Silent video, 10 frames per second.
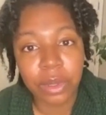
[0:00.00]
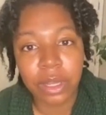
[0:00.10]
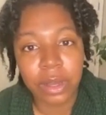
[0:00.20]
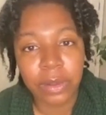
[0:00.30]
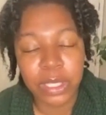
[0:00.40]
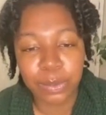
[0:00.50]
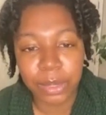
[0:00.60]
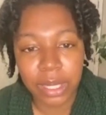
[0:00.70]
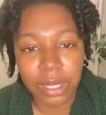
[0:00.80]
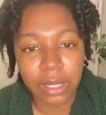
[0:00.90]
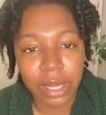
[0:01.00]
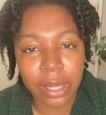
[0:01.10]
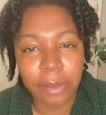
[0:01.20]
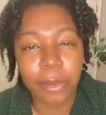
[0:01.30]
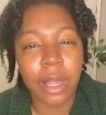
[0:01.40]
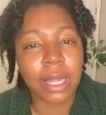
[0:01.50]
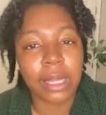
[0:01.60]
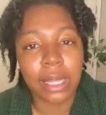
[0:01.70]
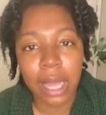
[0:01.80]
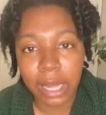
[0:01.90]
it's been like a
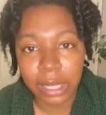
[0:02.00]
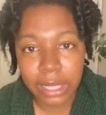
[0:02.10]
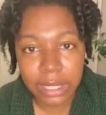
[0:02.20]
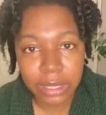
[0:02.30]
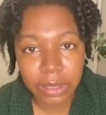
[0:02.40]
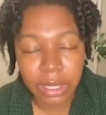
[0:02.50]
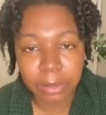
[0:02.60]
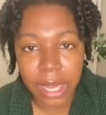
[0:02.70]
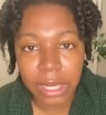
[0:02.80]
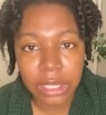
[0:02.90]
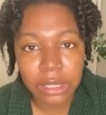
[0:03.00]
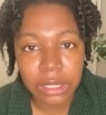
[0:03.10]
lot easier to manage,